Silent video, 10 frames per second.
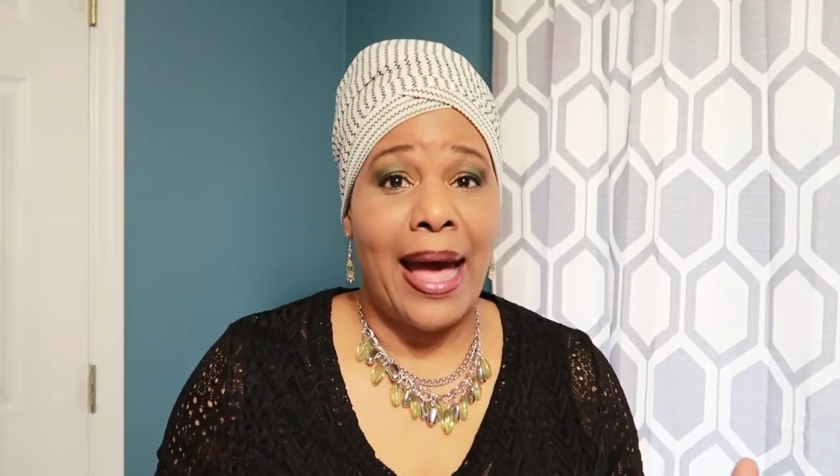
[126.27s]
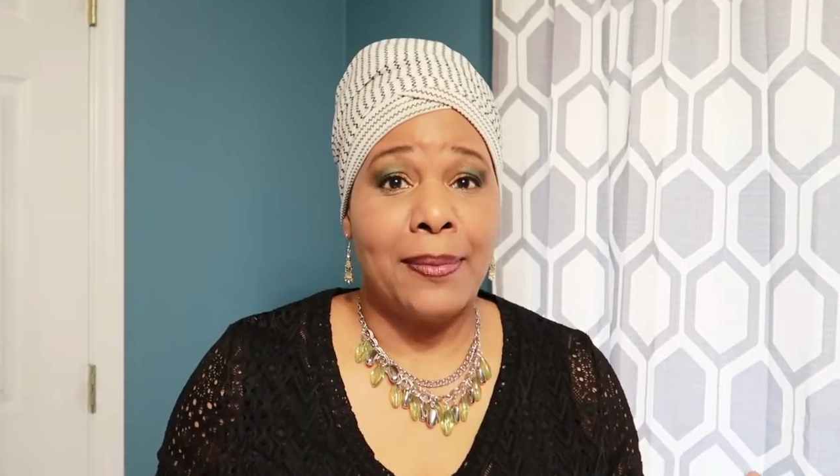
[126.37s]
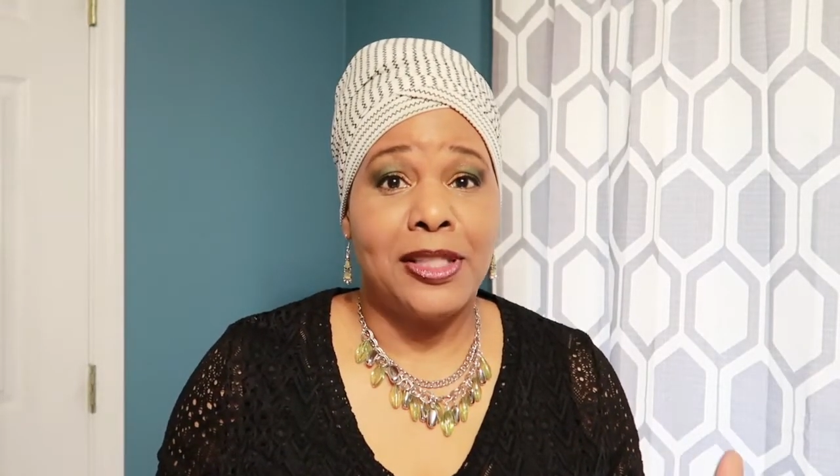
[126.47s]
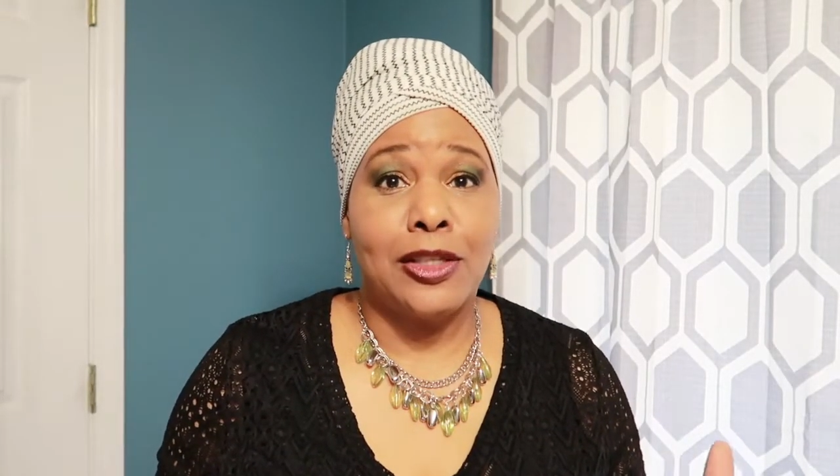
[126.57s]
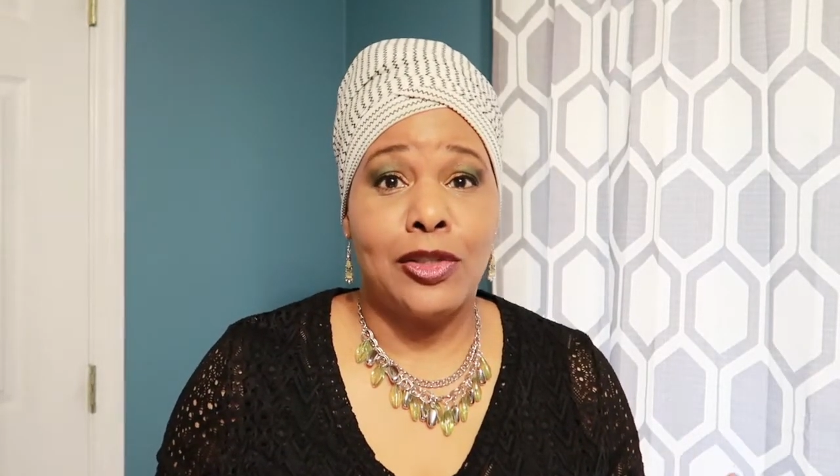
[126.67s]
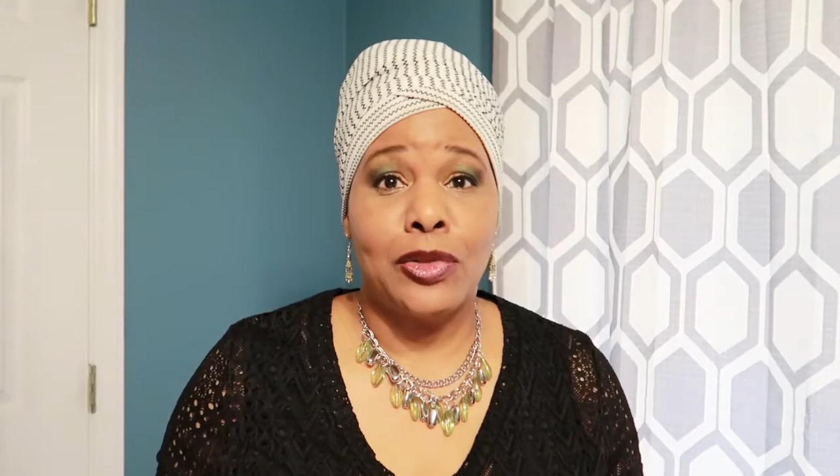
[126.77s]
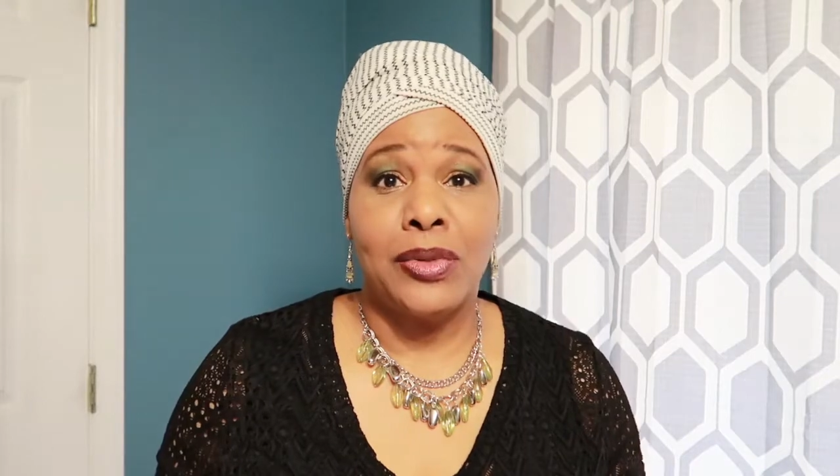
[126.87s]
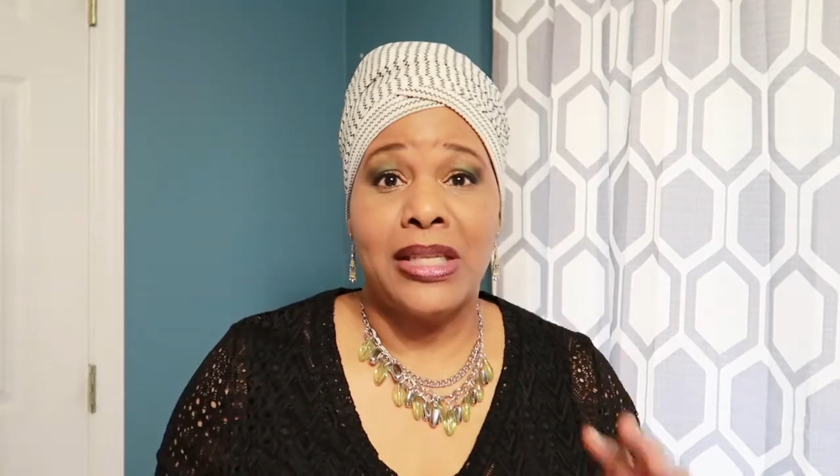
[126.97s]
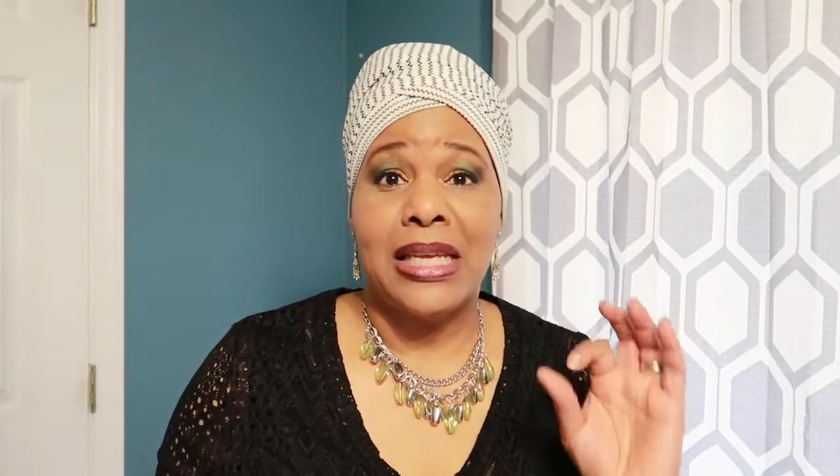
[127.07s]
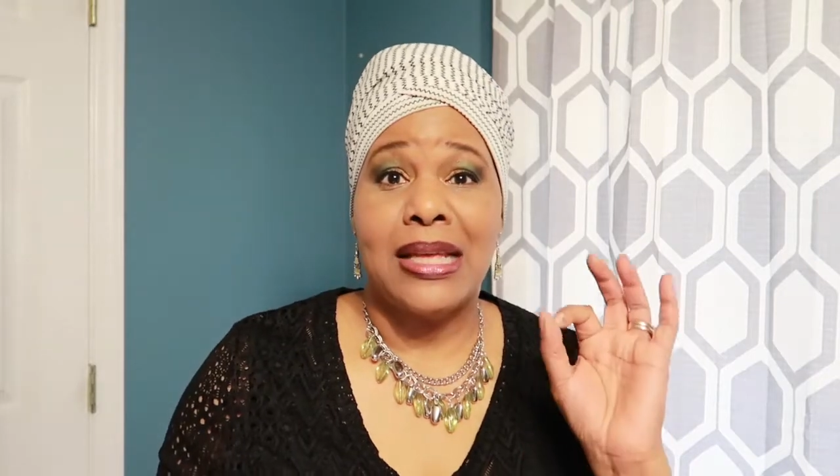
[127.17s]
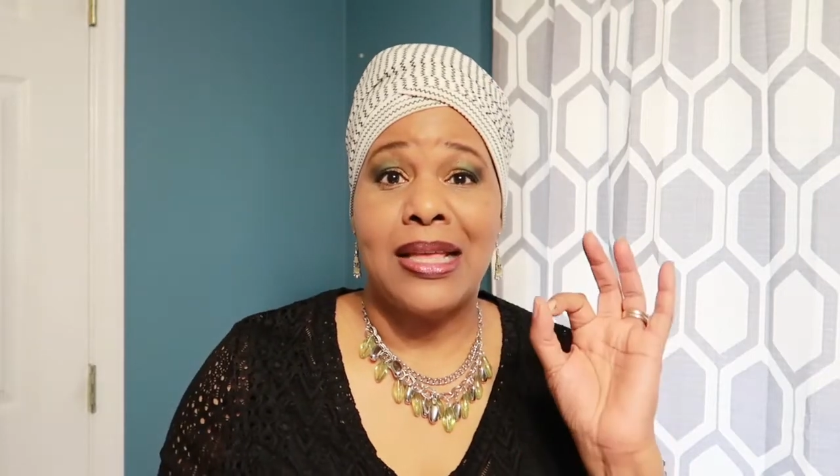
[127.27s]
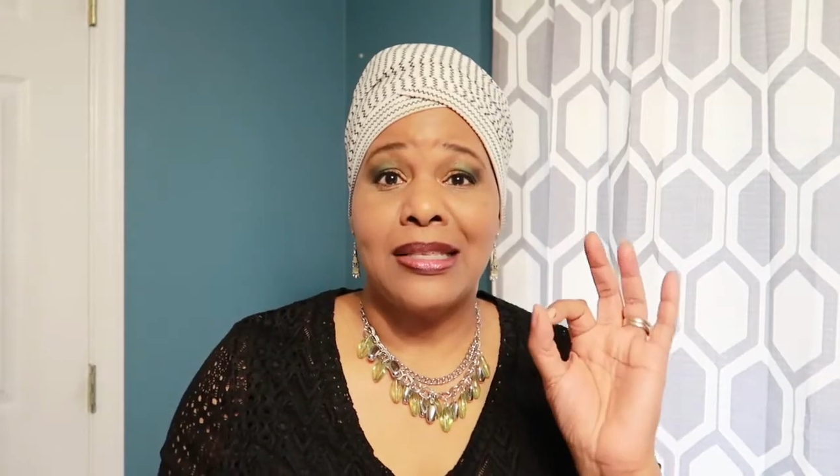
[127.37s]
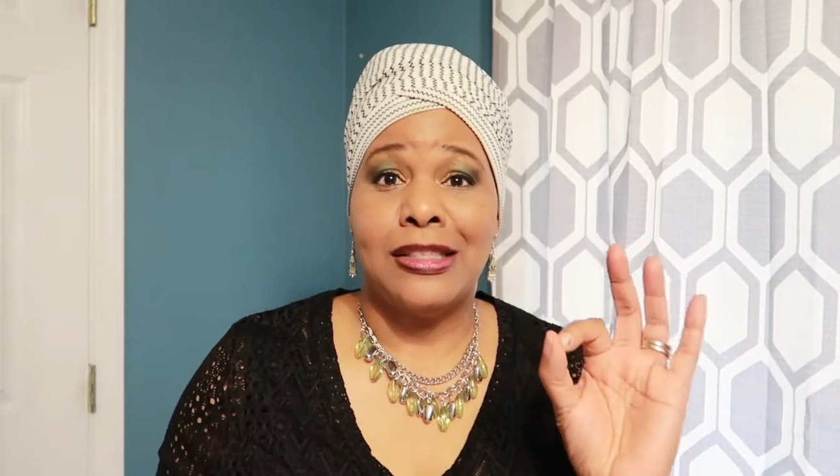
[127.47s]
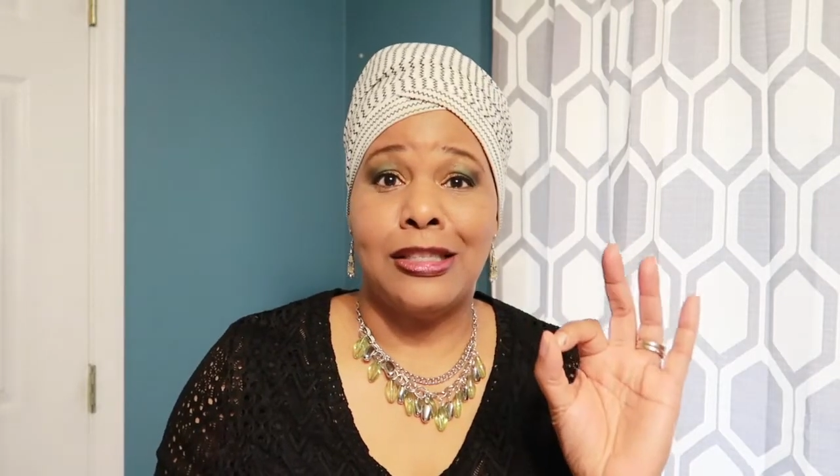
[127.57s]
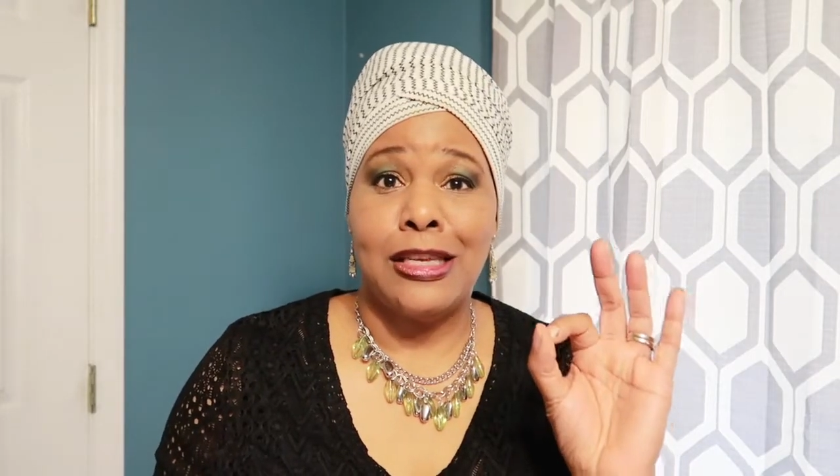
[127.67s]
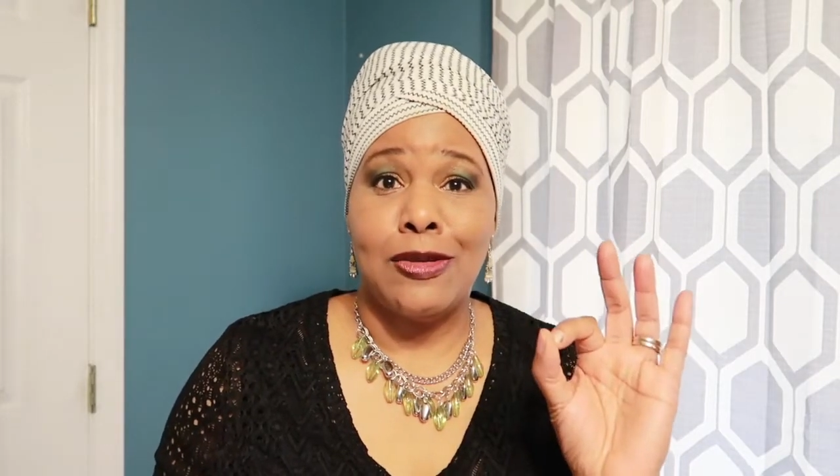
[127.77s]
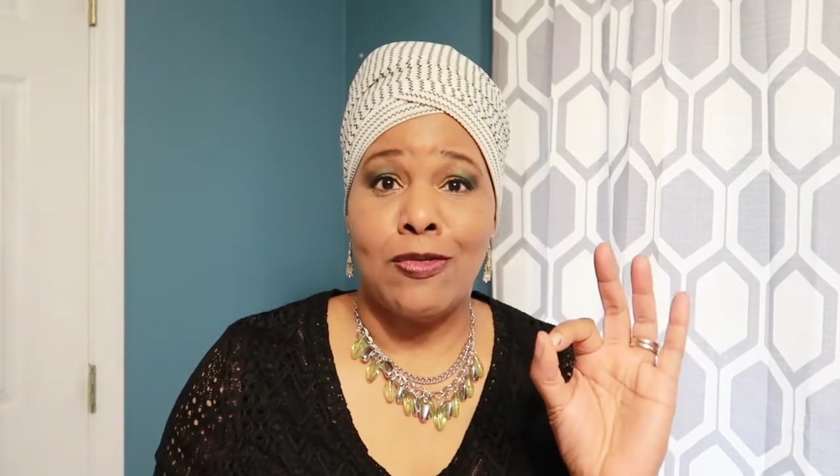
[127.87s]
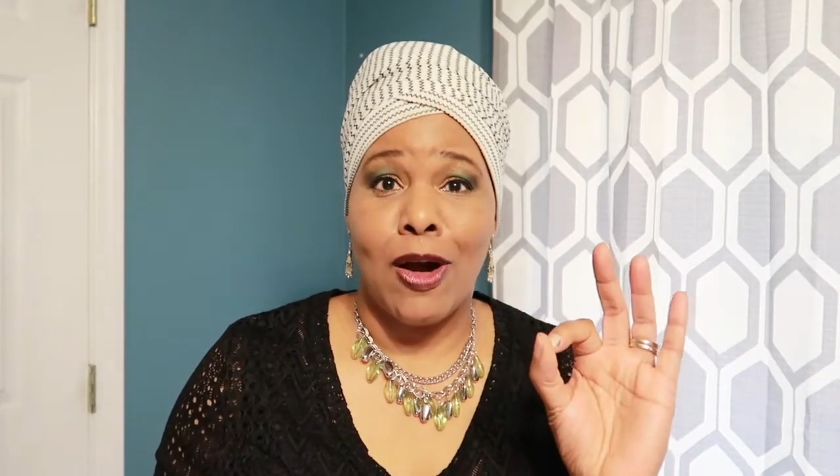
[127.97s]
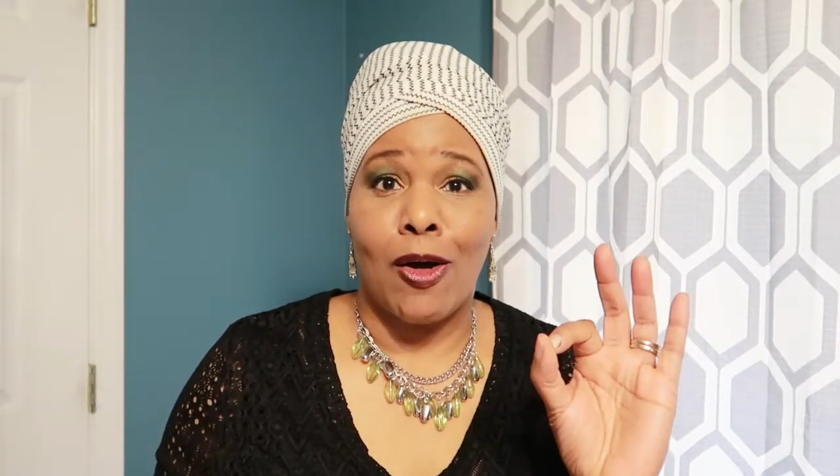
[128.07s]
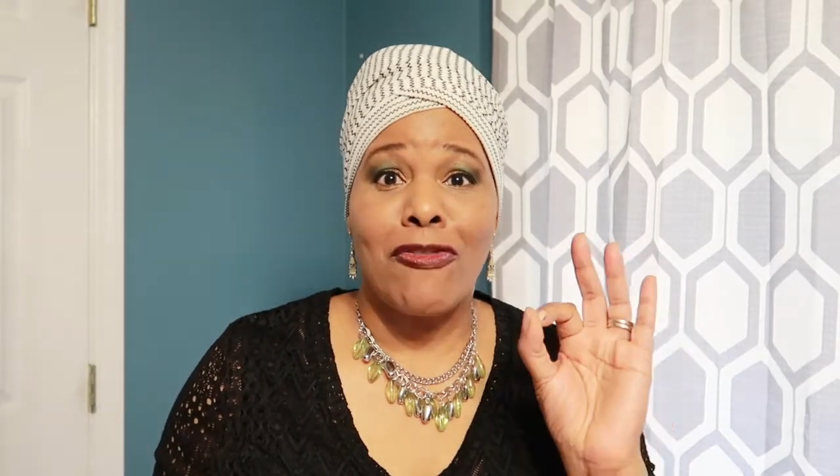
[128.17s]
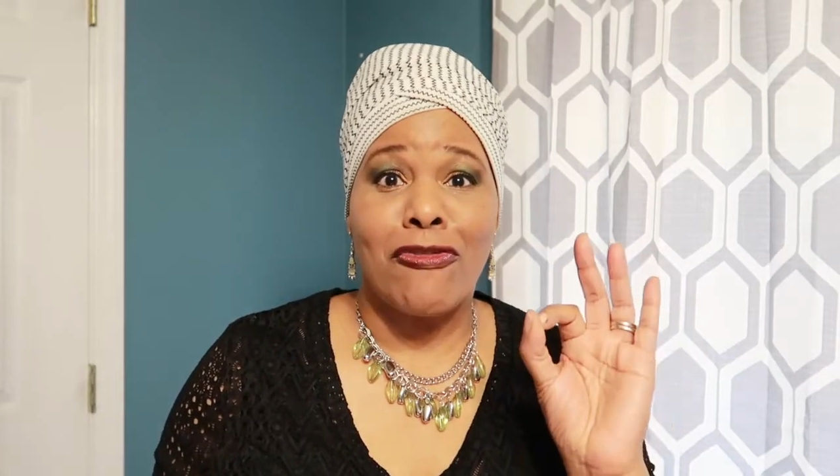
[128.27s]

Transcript: absolutely zero.